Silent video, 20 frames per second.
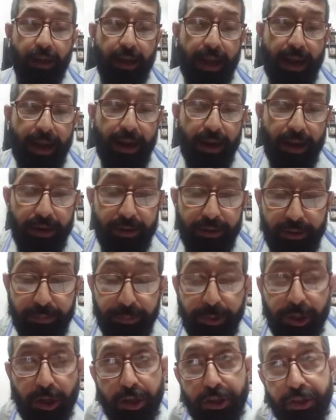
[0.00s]
And
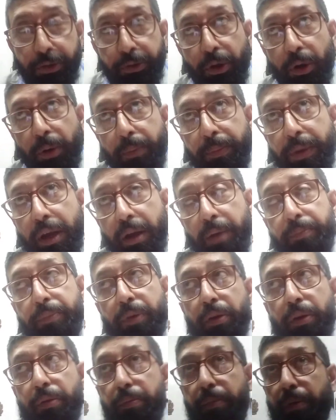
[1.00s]
because
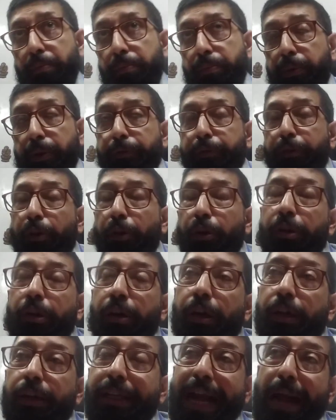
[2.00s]

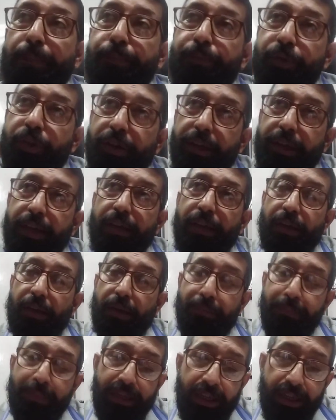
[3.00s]
before capturing
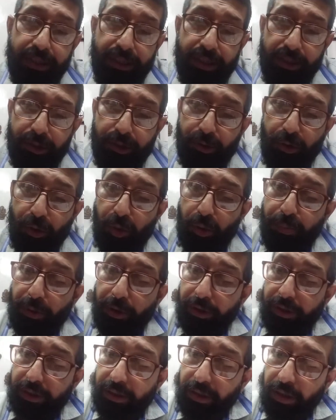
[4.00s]
a militant group
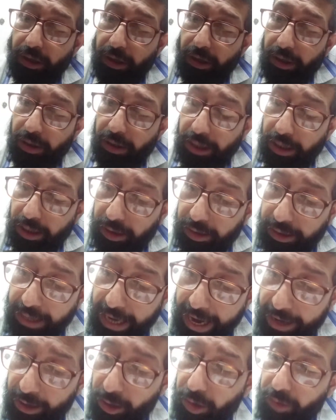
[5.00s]
or a
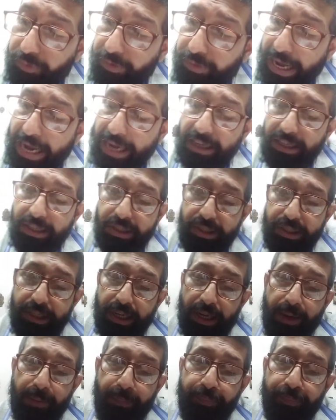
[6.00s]
gang of
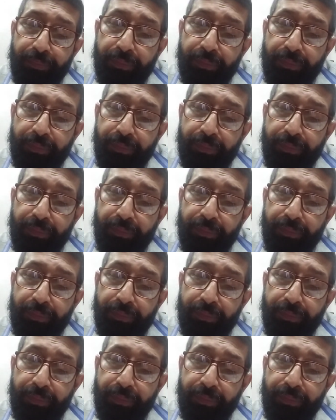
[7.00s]
gangster,